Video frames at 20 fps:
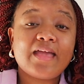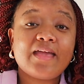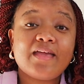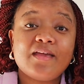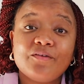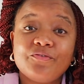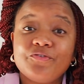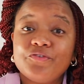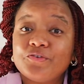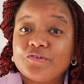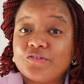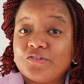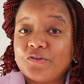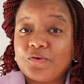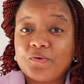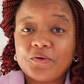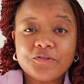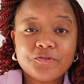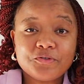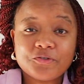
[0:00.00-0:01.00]
If you
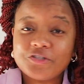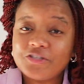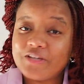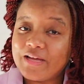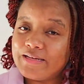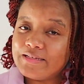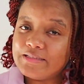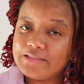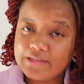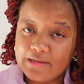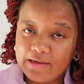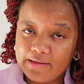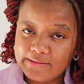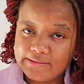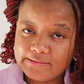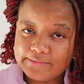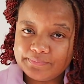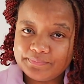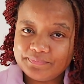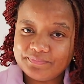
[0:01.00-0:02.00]
still want to shine,
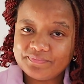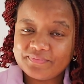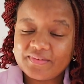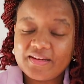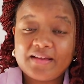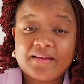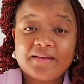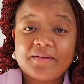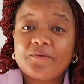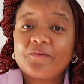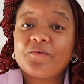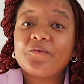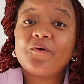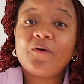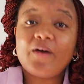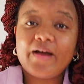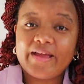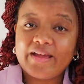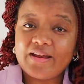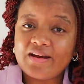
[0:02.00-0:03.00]
go
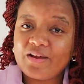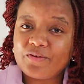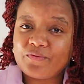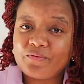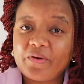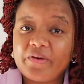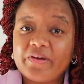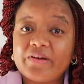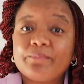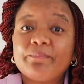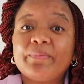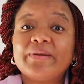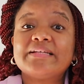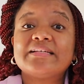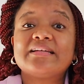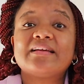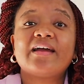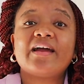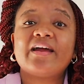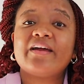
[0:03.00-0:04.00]
ahead and wear it,
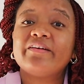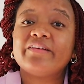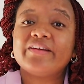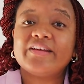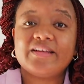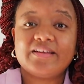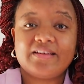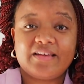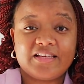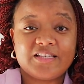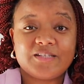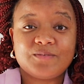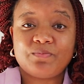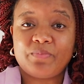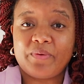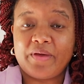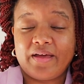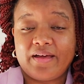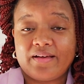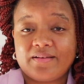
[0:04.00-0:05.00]
but carry a
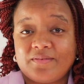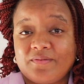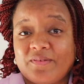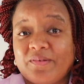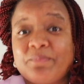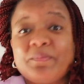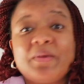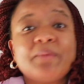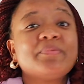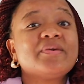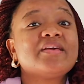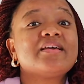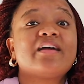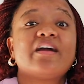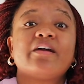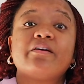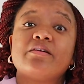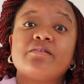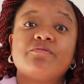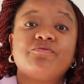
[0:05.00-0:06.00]
spare. Maybe
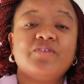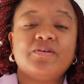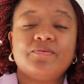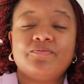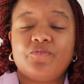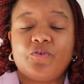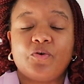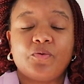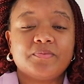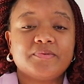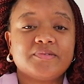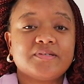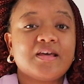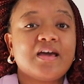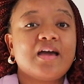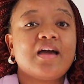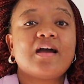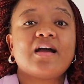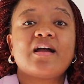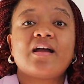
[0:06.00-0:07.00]
carry flip-flops,
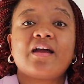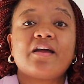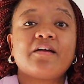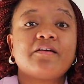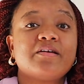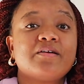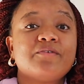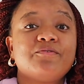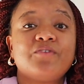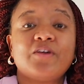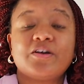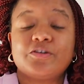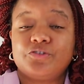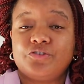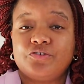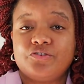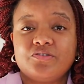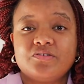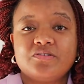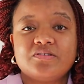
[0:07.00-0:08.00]
carry flat
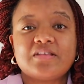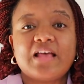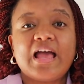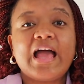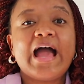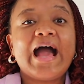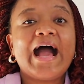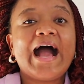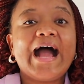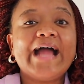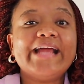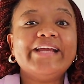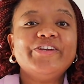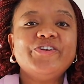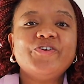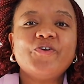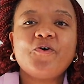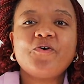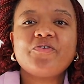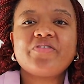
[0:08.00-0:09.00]
shoes. I
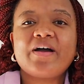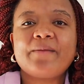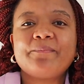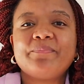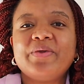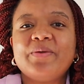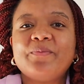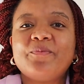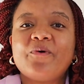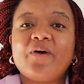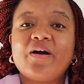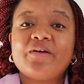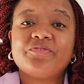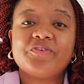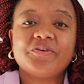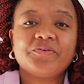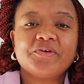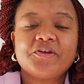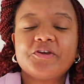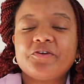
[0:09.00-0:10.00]
know that people are
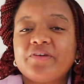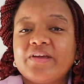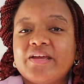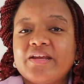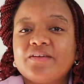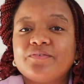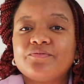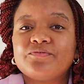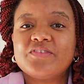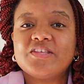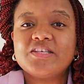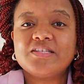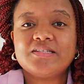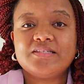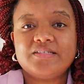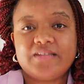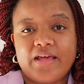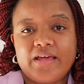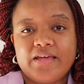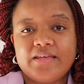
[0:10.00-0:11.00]
very creative these
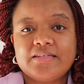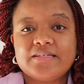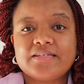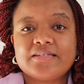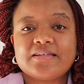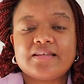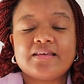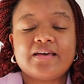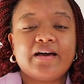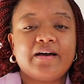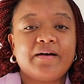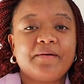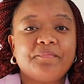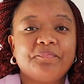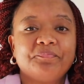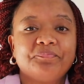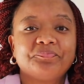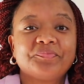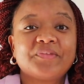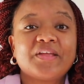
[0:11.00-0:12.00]
days.
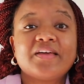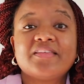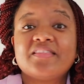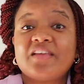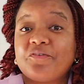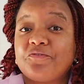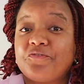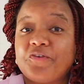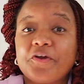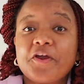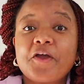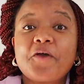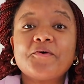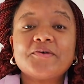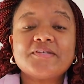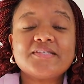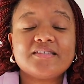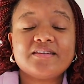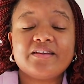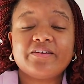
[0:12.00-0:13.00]
They're very
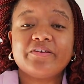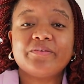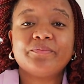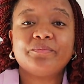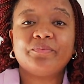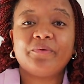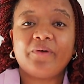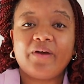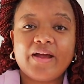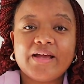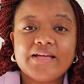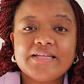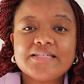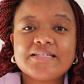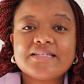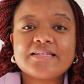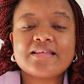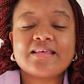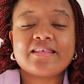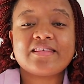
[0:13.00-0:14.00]
considerate
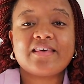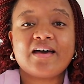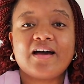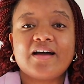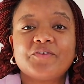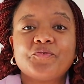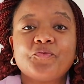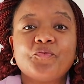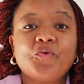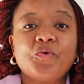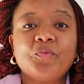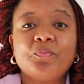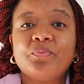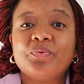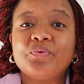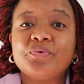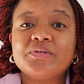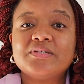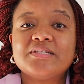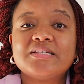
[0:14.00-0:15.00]
brides that will
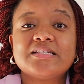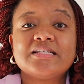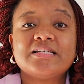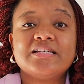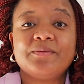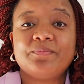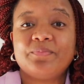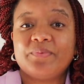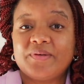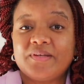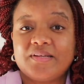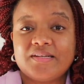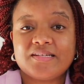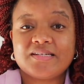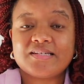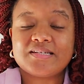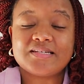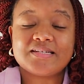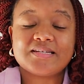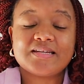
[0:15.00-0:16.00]
put
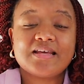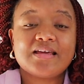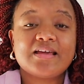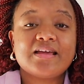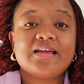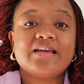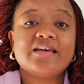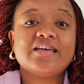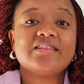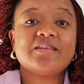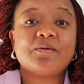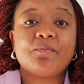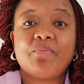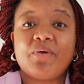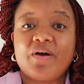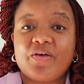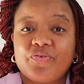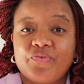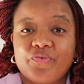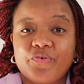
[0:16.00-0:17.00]
slippers in the
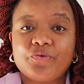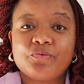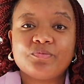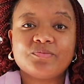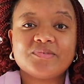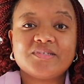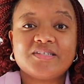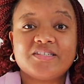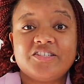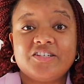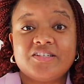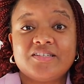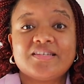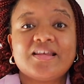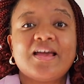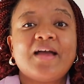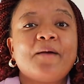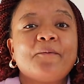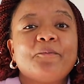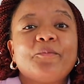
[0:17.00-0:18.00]
bathrooms,
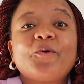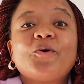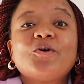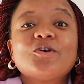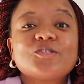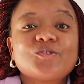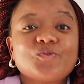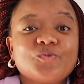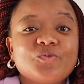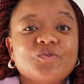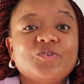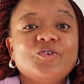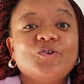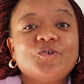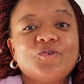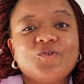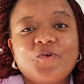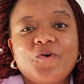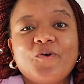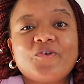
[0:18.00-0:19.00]
just because you
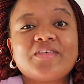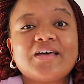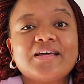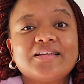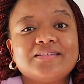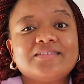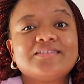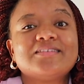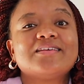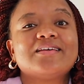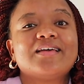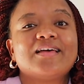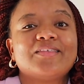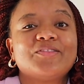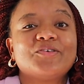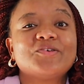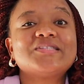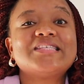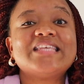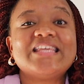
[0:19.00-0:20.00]
know that
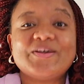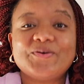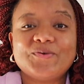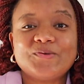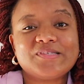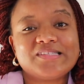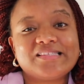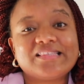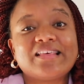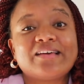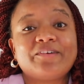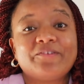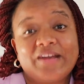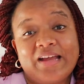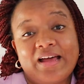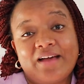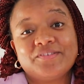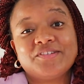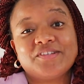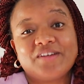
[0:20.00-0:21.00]
those heels, they're gonna
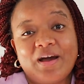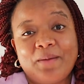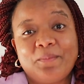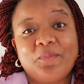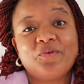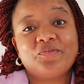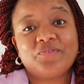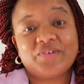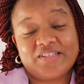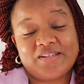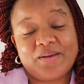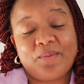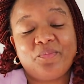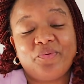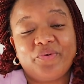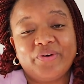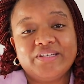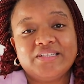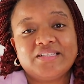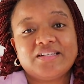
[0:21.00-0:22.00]
have to come off at some
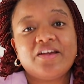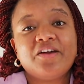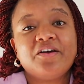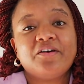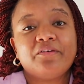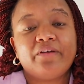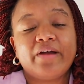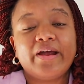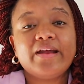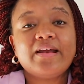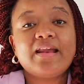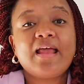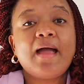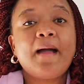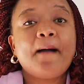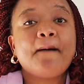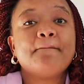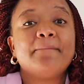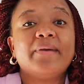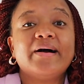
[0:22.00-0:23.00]
point, right?
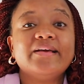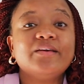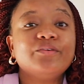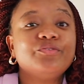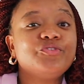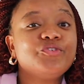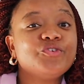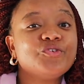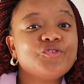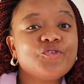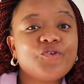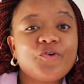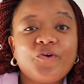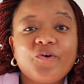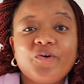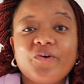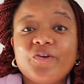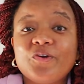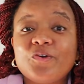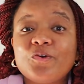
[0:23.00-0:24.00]
But if you're
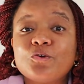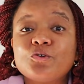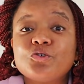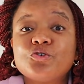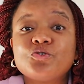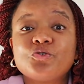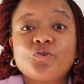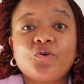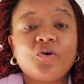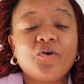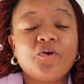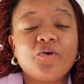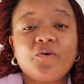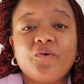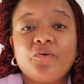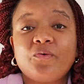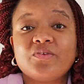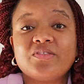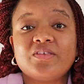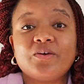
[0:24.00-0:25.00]
not
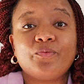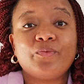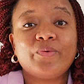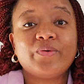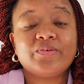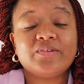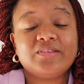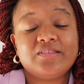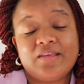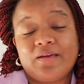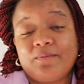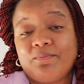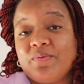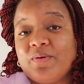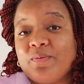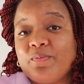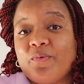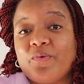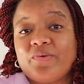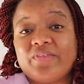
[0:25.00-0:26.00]
sure the
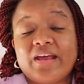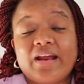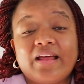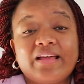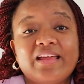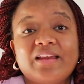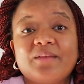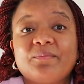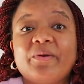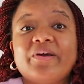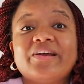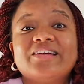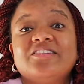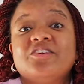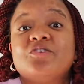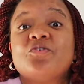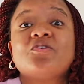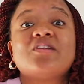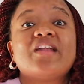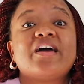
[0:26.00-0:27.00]
people that are getting married,
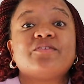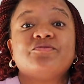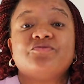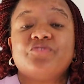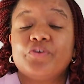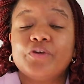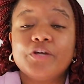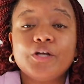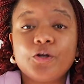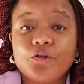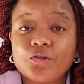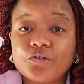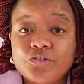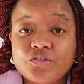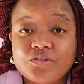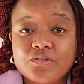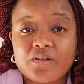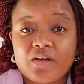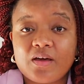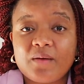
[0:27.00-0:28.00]
you're not like very close
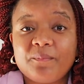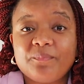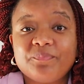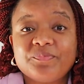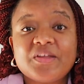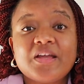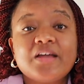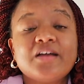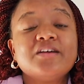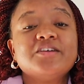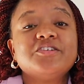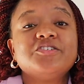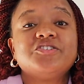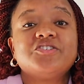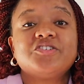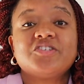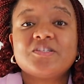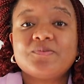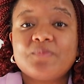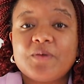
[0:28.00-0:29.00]
to them,
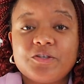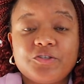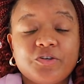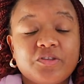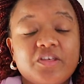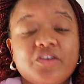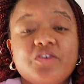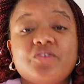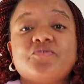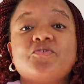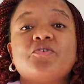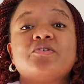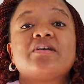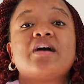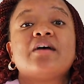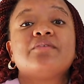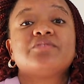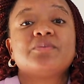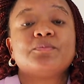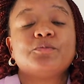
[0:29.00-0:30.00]
just make sure that you've got
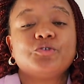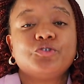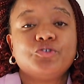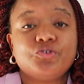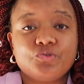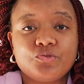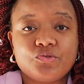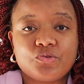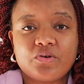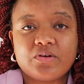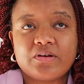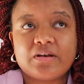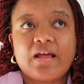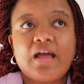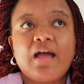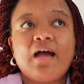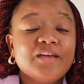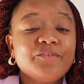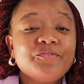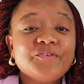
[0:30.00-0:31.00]
comfortable shoes on.
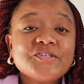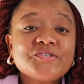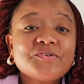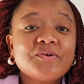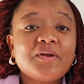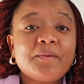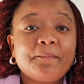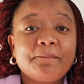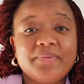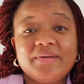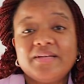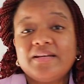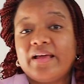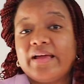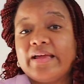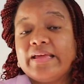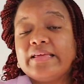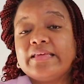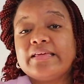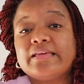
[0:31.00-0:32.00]
If it's gonna be
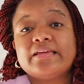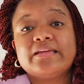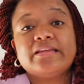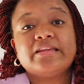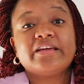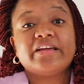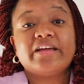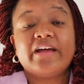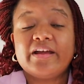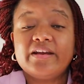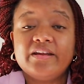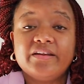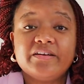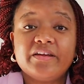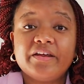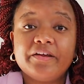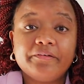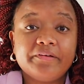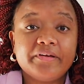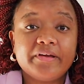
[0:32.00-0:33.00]
like in a garden
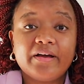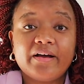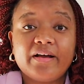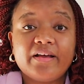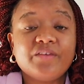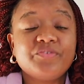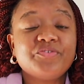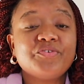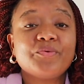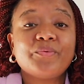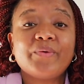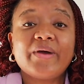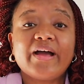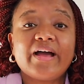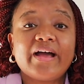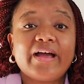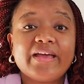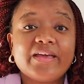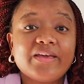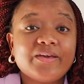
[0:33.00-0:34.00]
area, if you wear
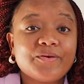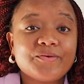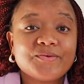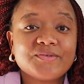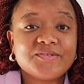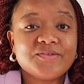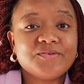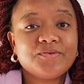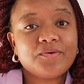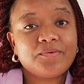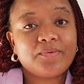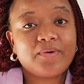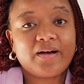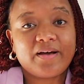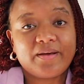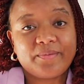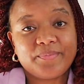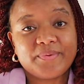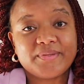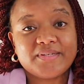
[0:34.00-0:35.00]
high heels, you know what
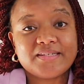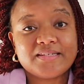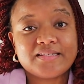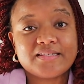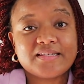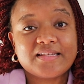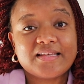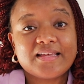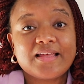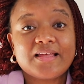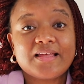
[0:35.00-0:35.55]
happens?